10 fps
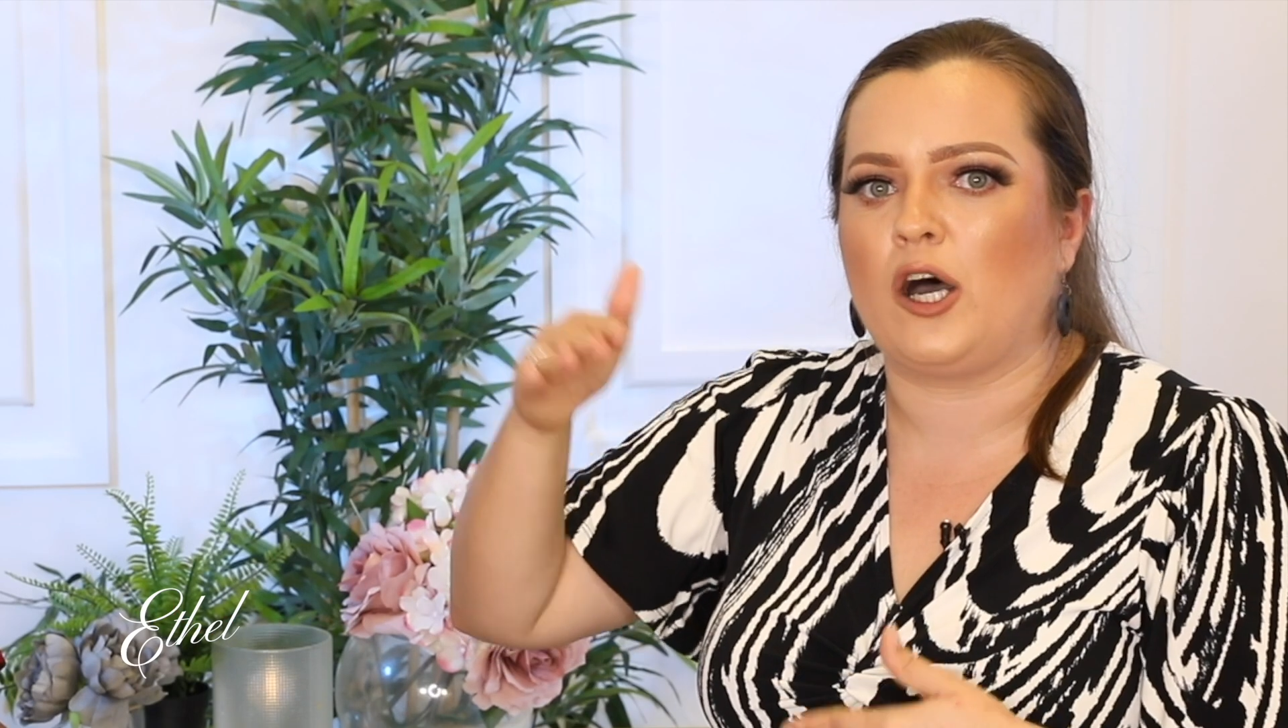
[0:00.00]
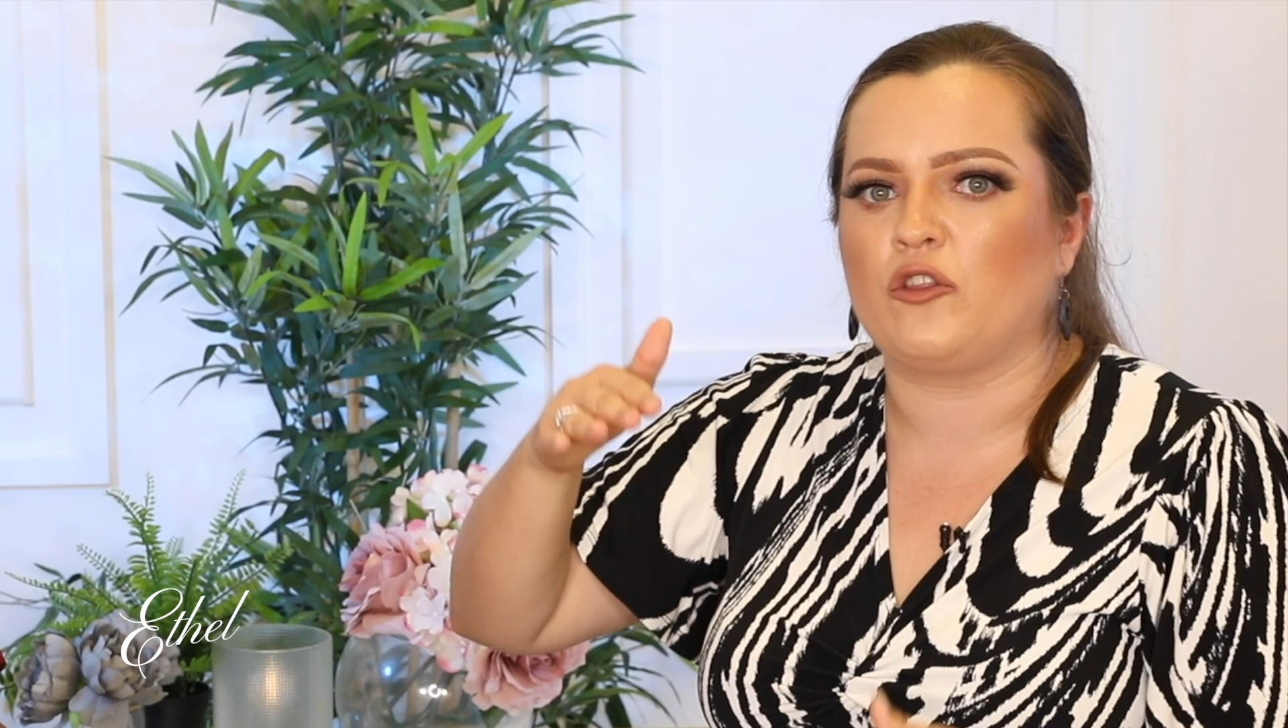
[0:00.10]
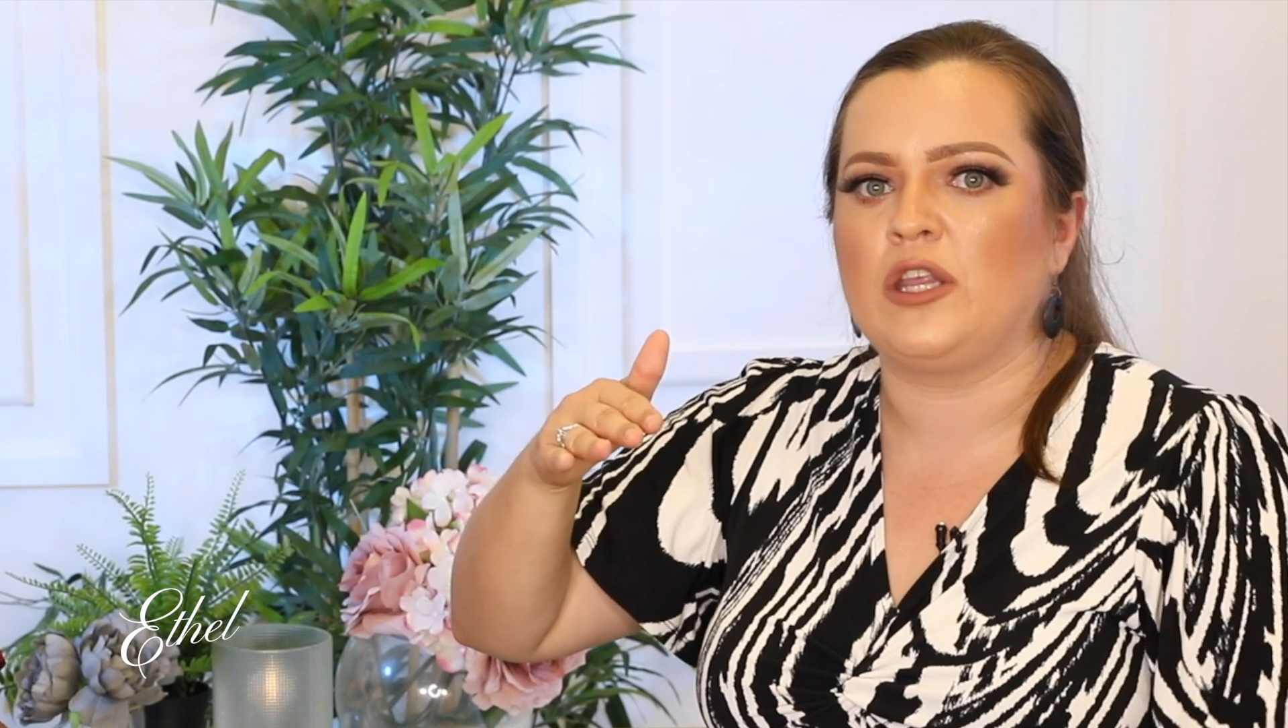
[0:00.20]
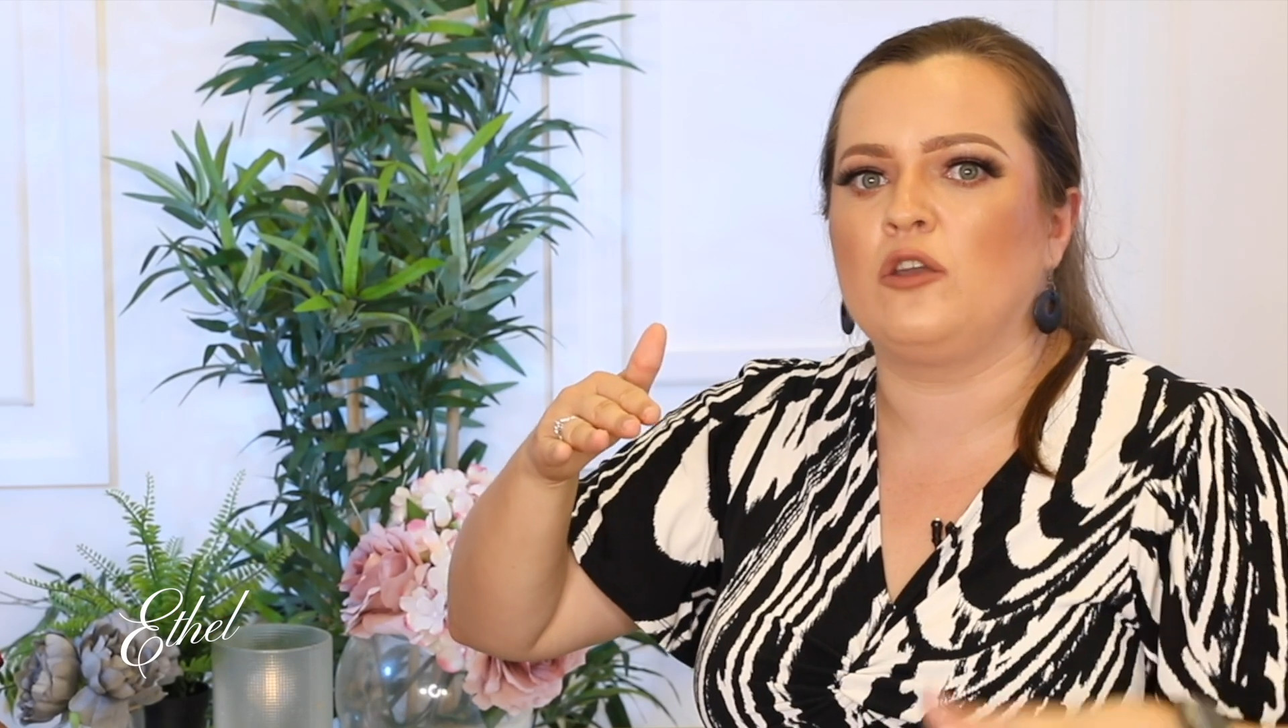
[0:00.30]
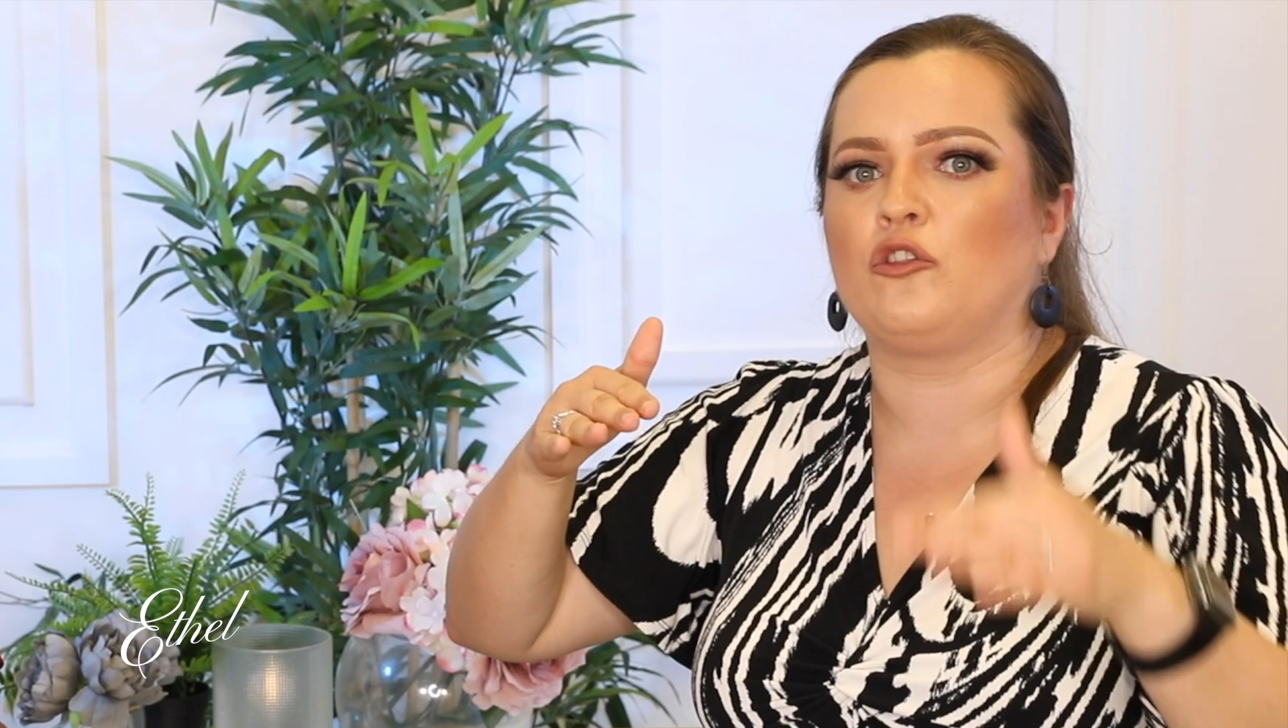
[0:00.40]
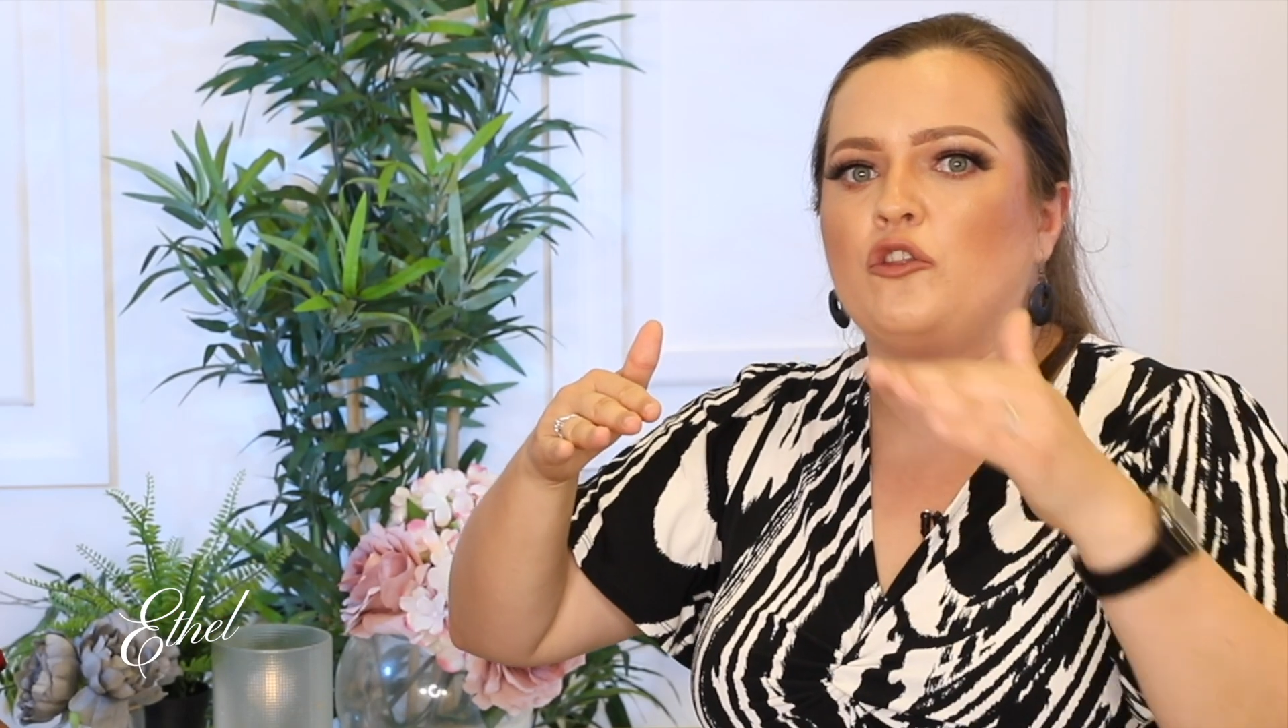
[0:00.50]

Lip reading: adding on